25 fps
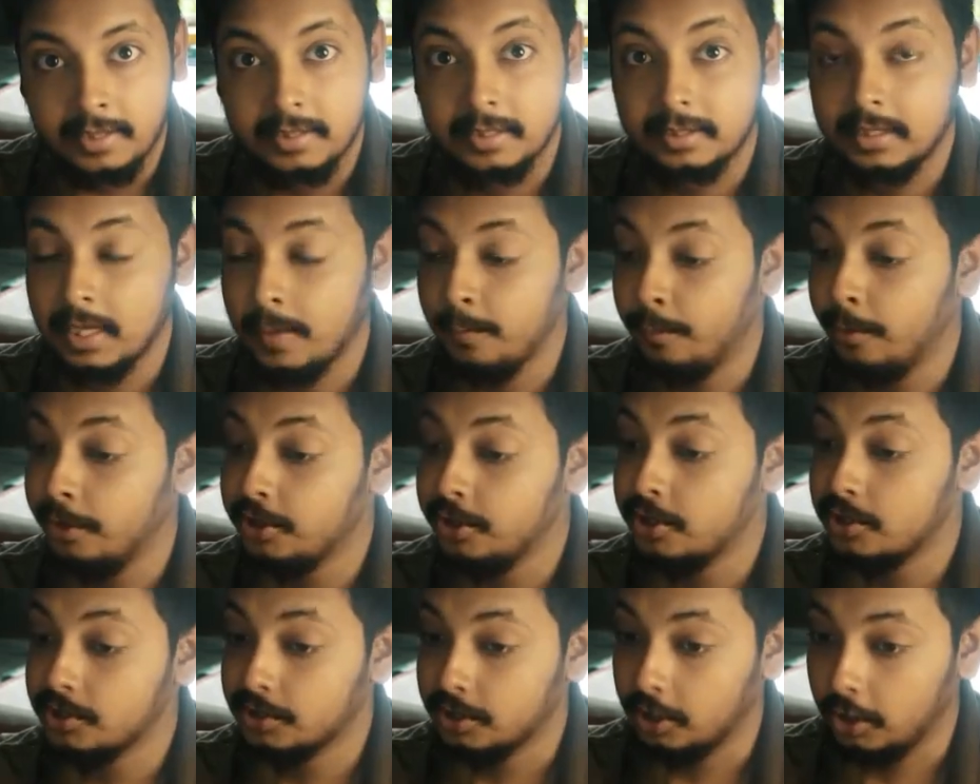the
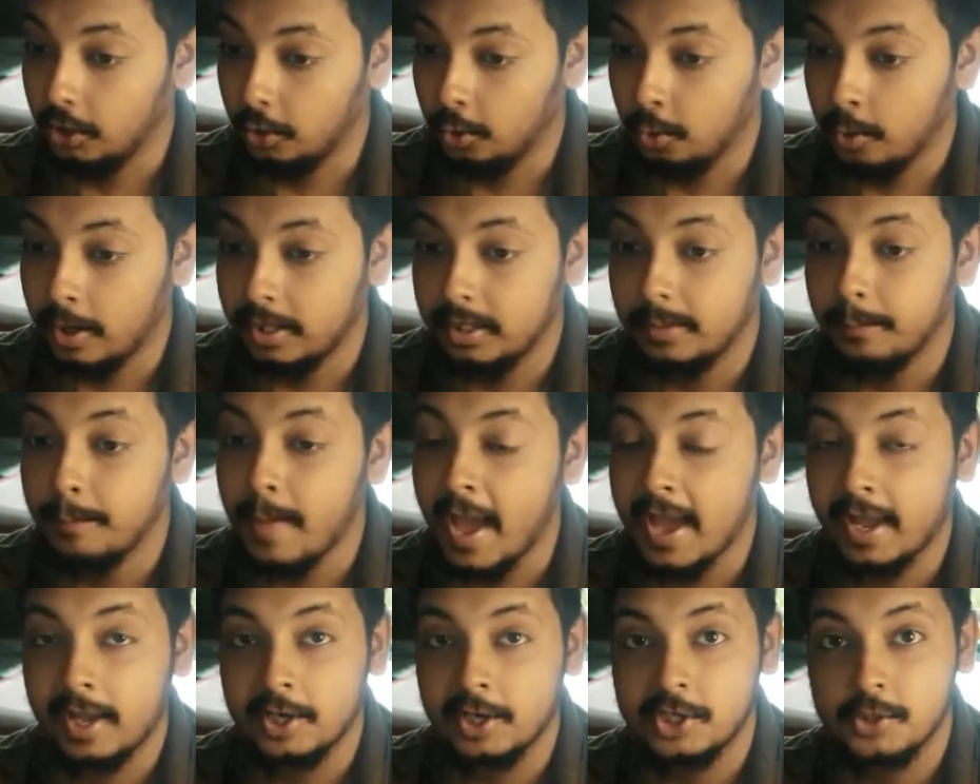temperatures are low, and
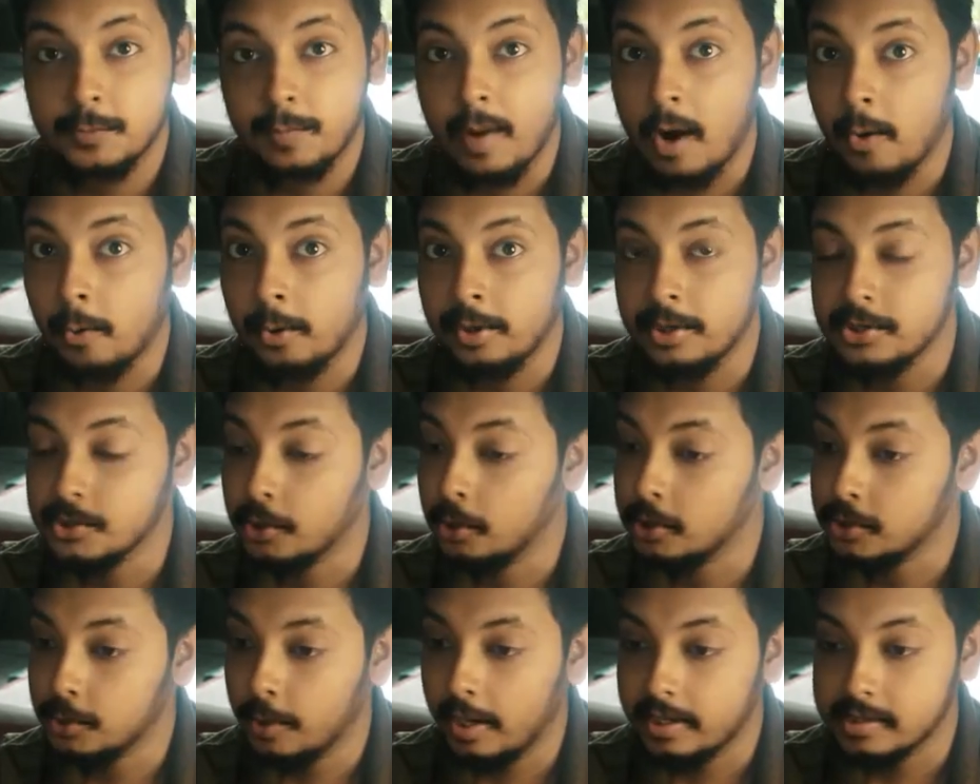package power is
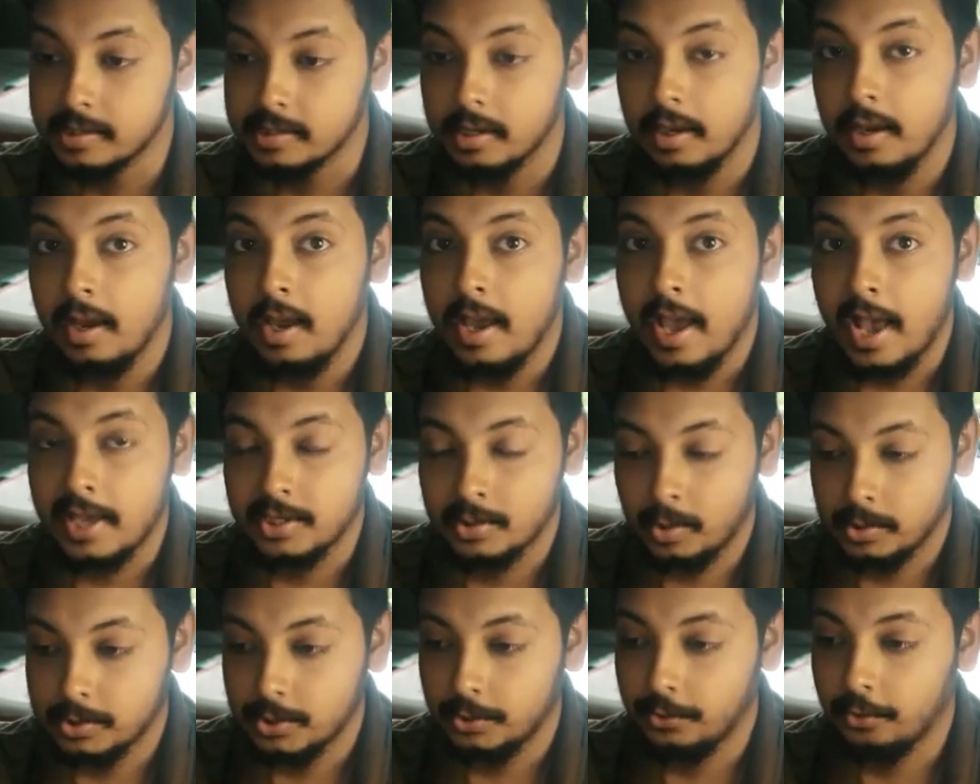also has has
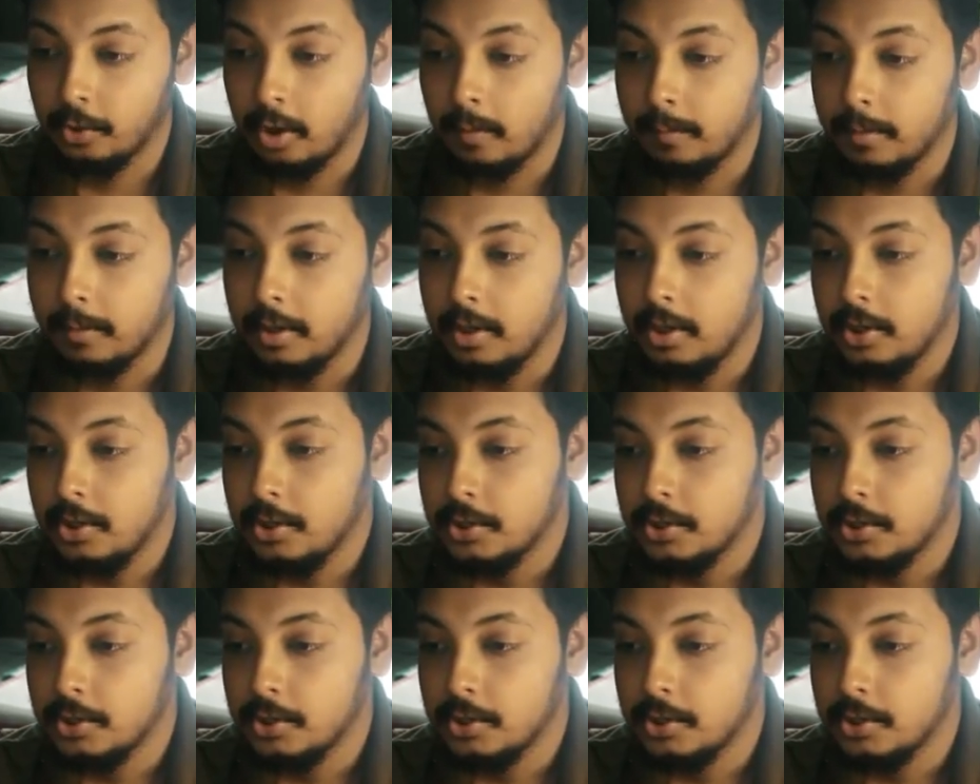also dropped.